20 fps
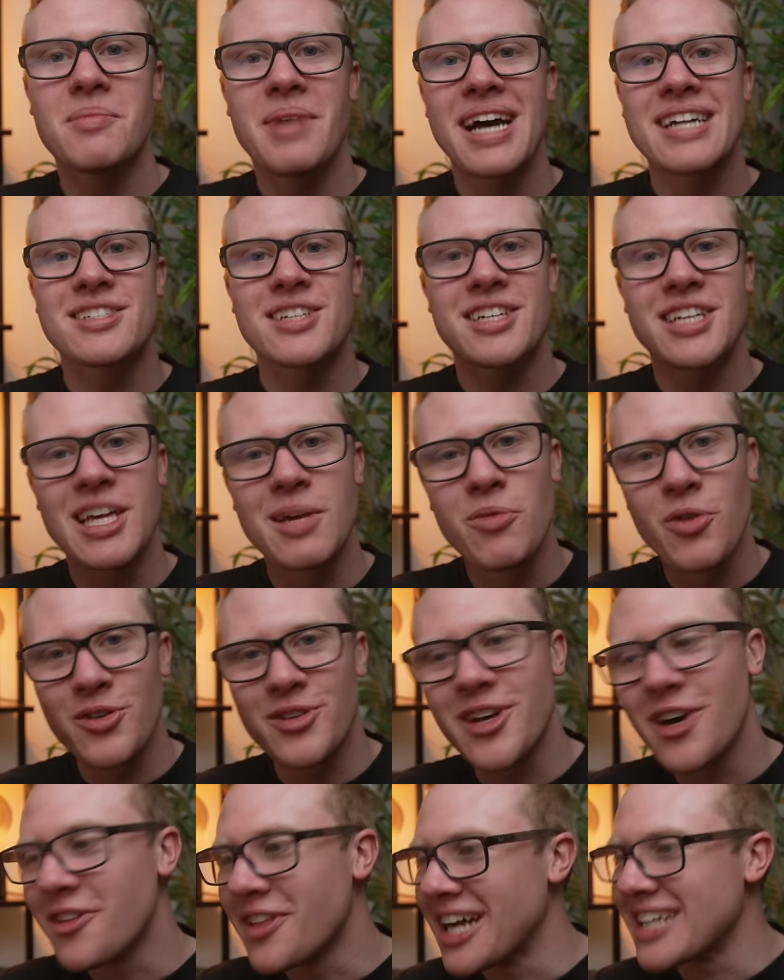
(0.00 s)
Magic
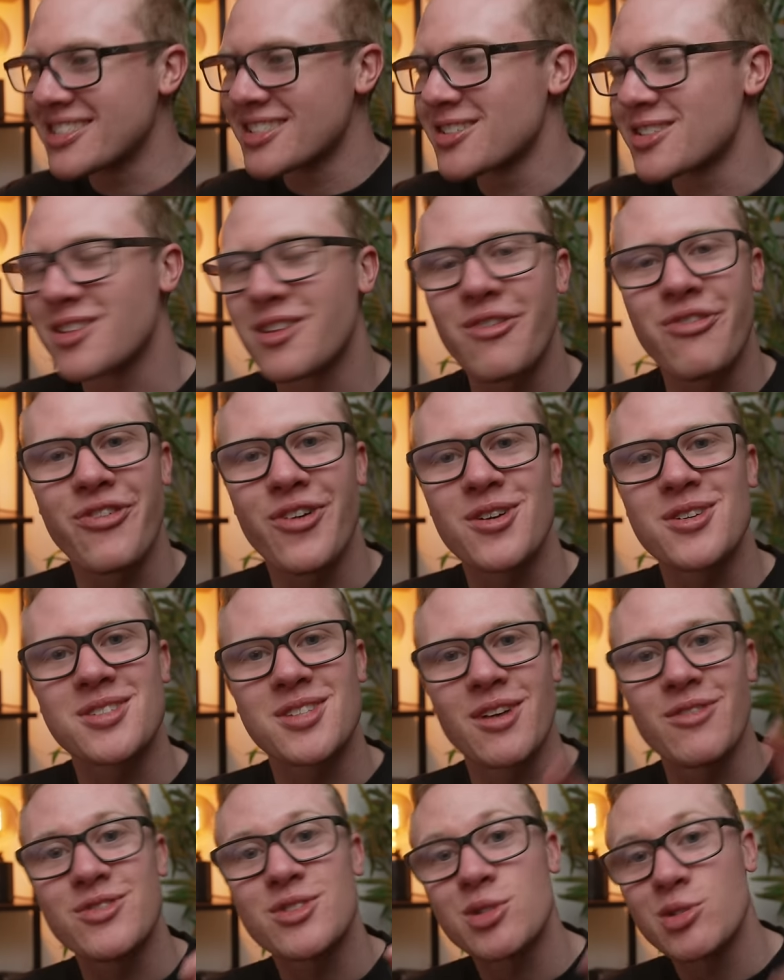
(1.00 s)
Keyboard though, that's just the first
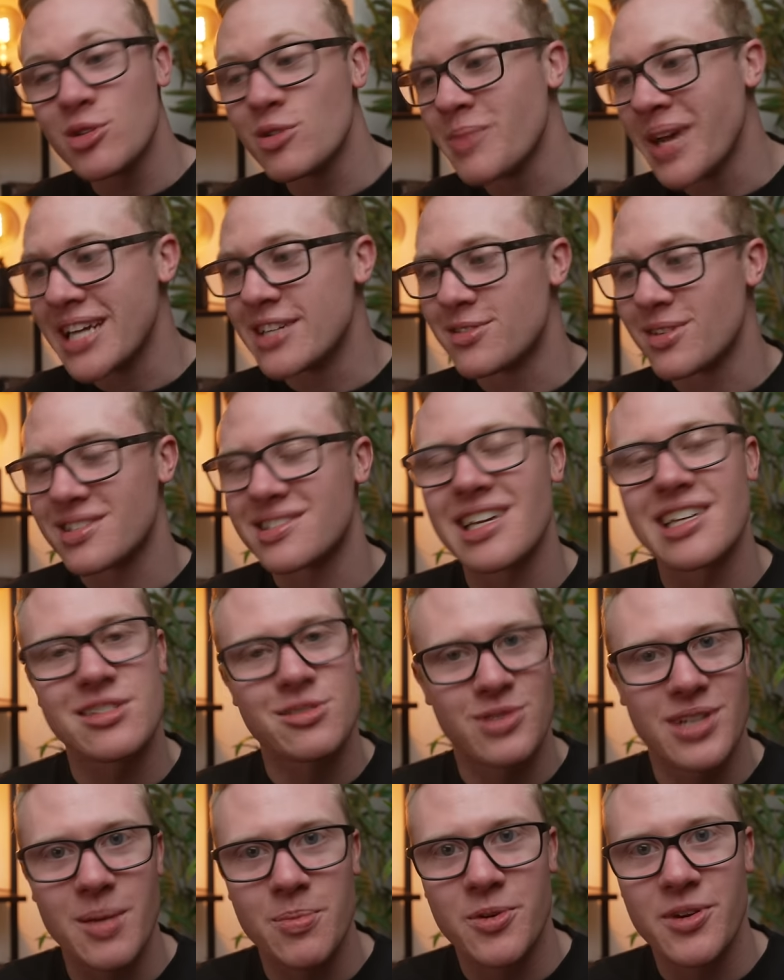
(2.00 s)
of two major
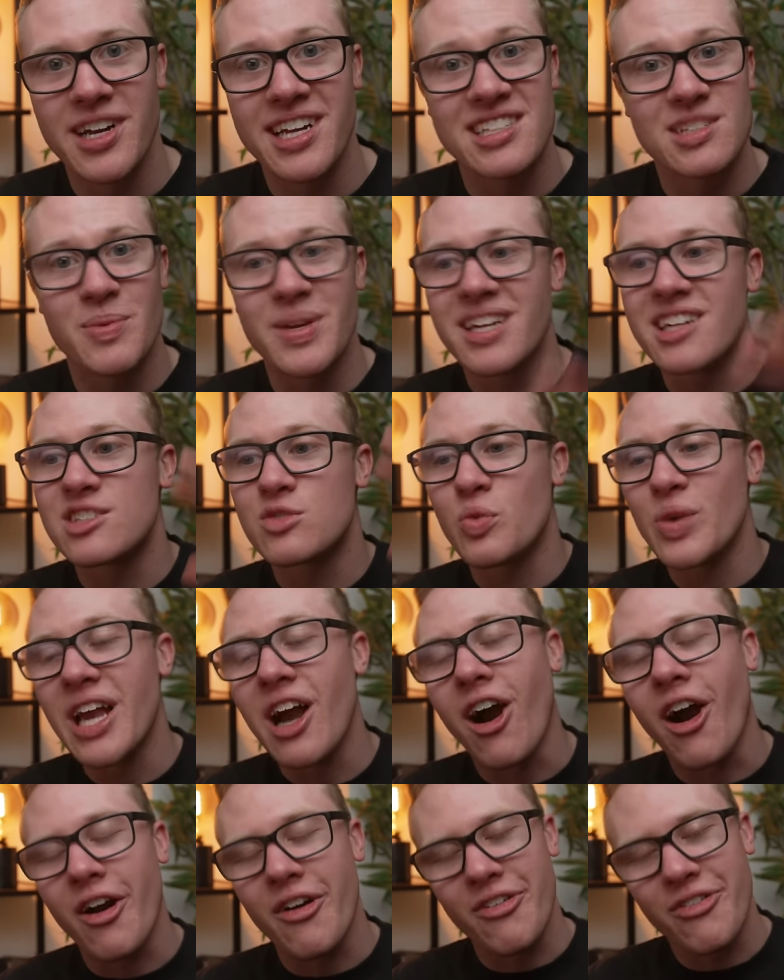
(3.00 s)
accessory upgrades, because we
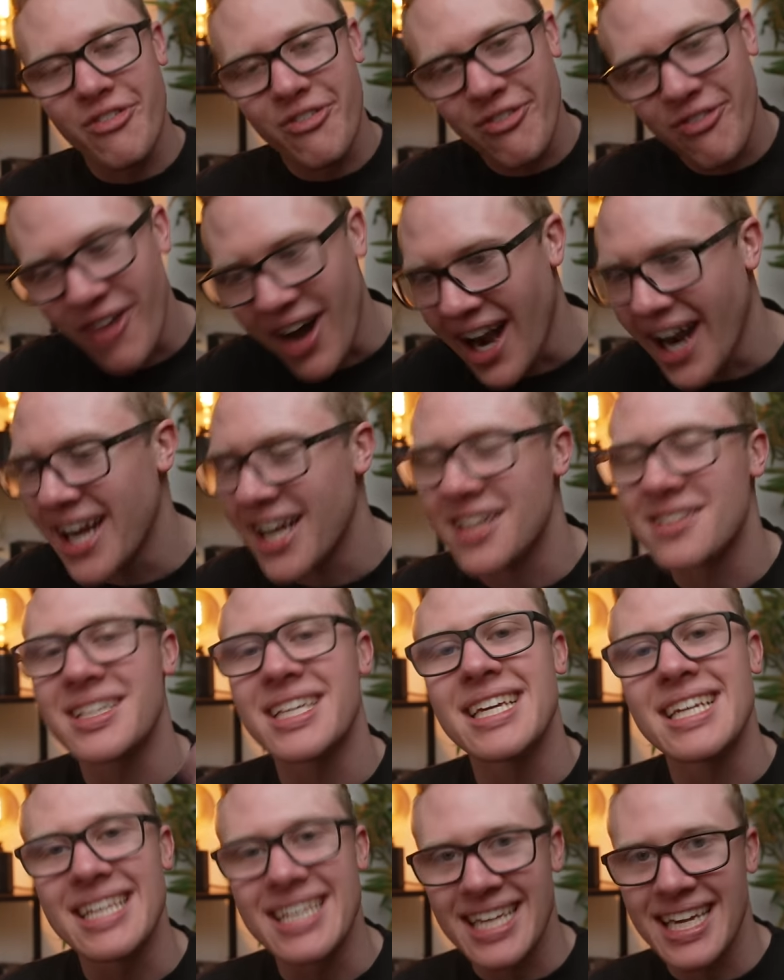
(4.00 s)
are
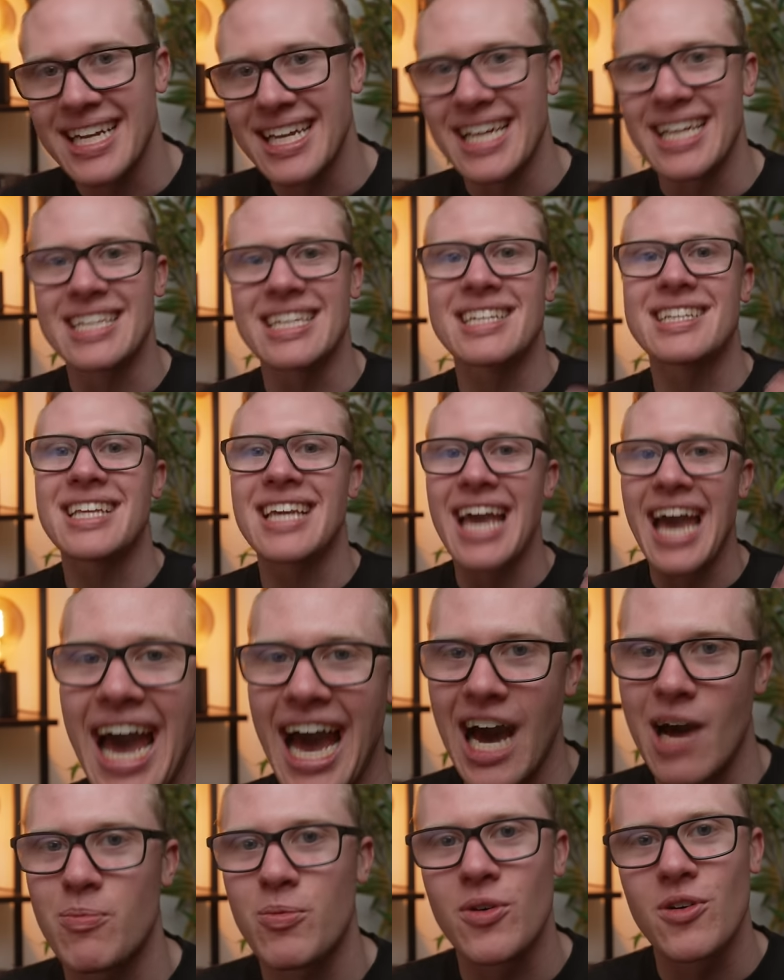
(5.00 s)
finally getting the
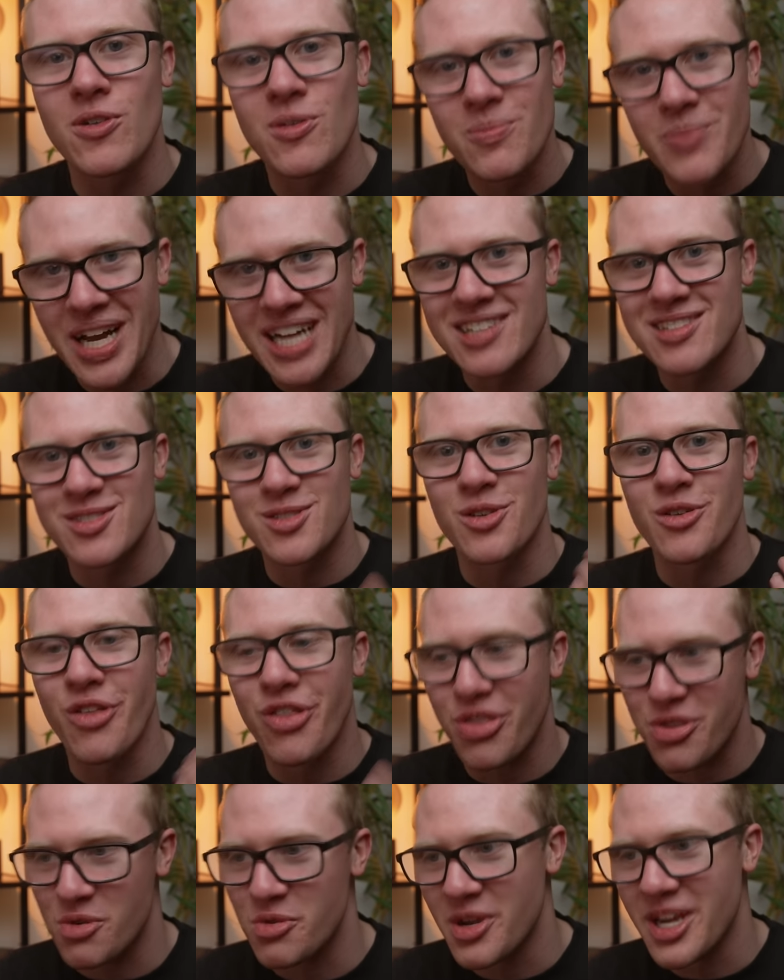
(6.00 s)
Apple Pencil
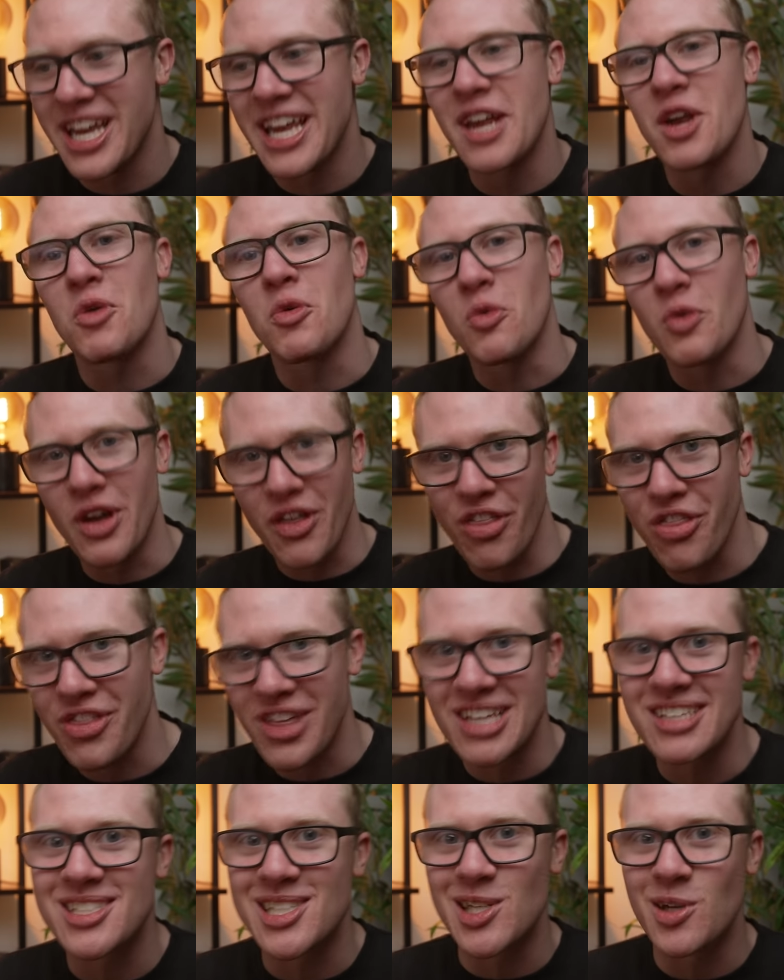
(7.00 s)
3 with
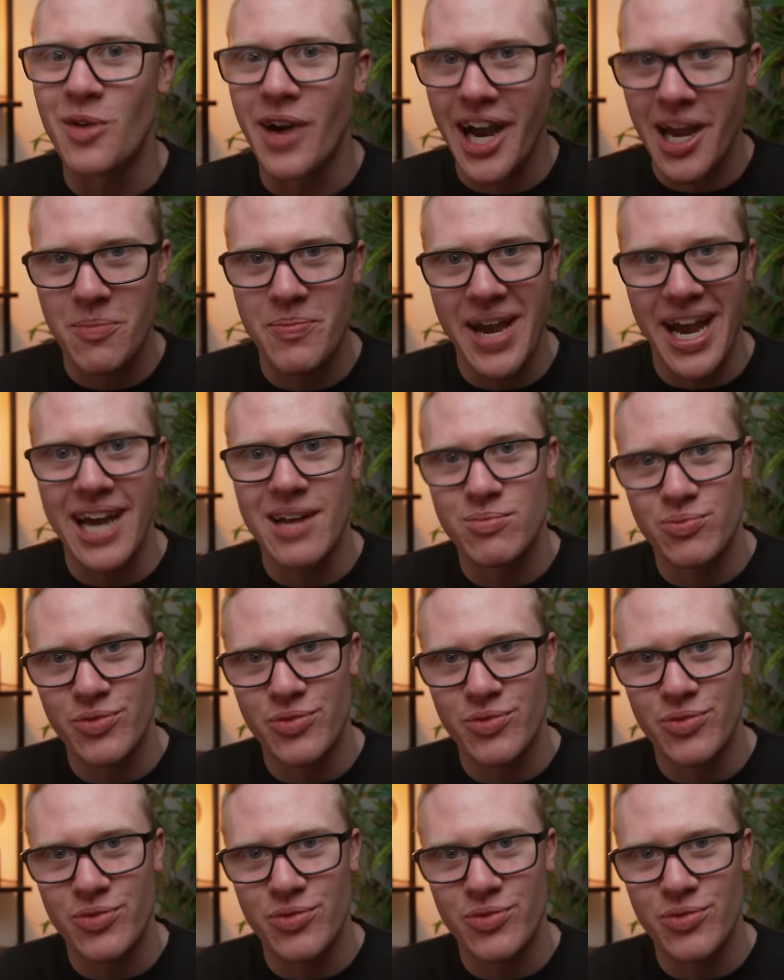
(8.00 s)
these new iPad